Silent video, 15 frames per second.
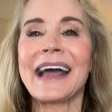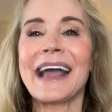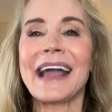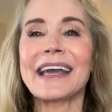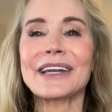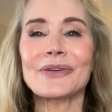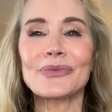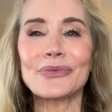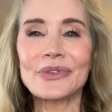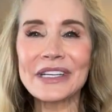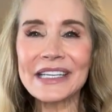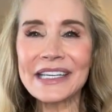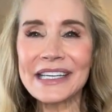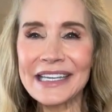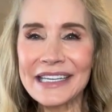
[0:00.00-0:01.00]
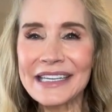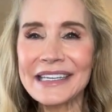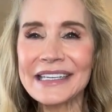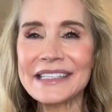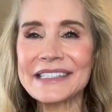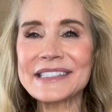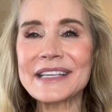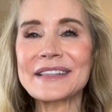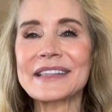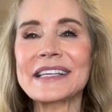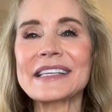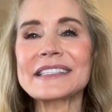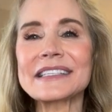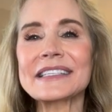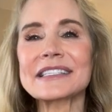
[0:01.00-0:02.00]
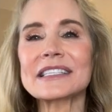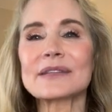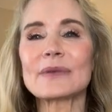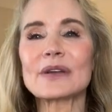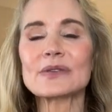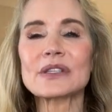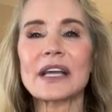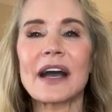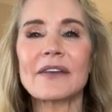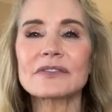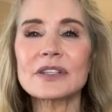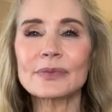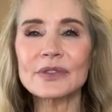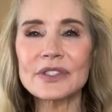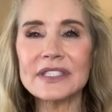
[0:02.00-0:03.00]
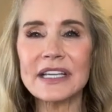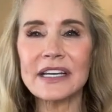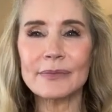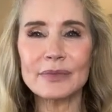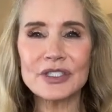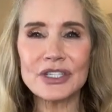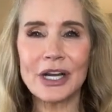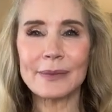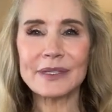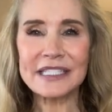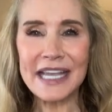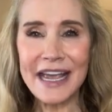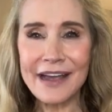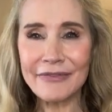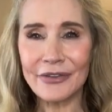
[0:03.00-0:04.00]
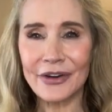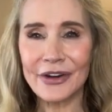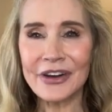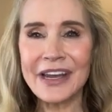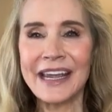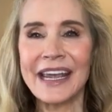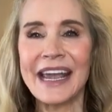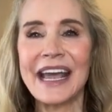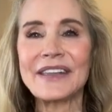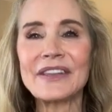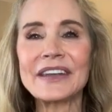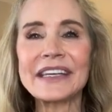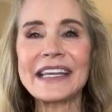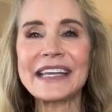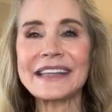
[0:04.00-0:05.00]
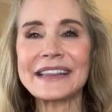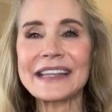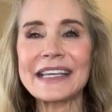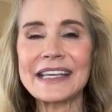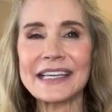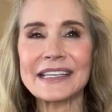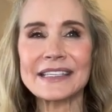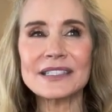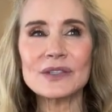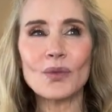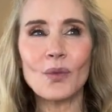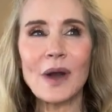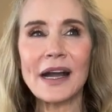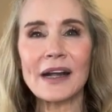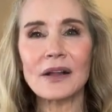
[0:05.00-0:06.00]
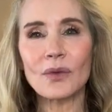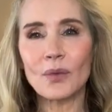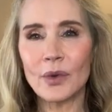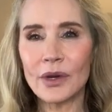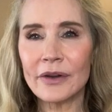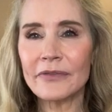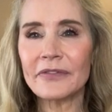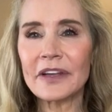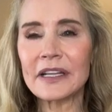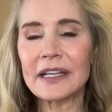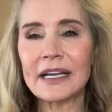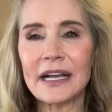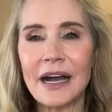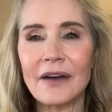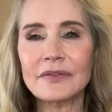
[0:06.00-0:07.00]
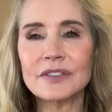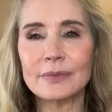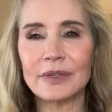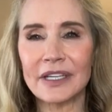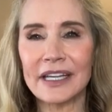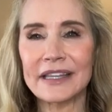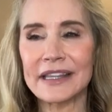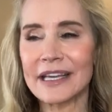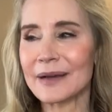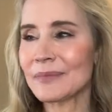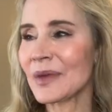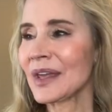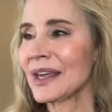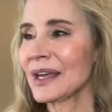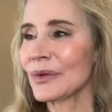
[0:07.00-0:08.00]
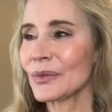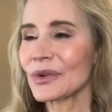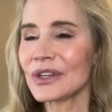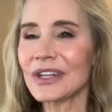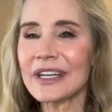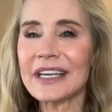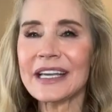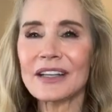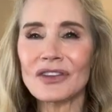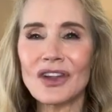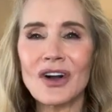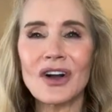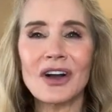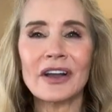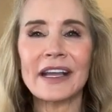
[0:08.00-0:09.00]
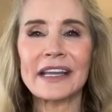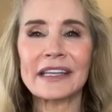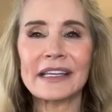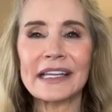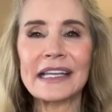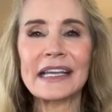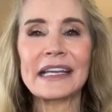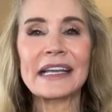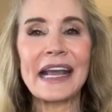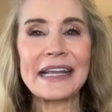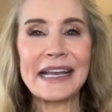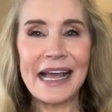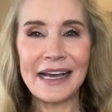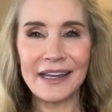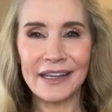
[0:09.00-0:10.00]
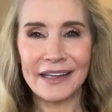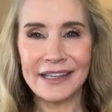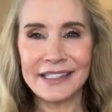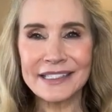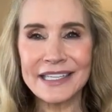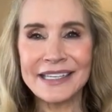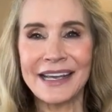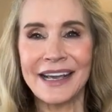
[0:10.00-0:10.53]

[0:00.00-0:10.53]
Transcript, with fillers: And it really is. This is the most comfortable set of pajamas ever. And the neat thing is, while we're feeling comfortable in them, we're looking long and lean and elegant.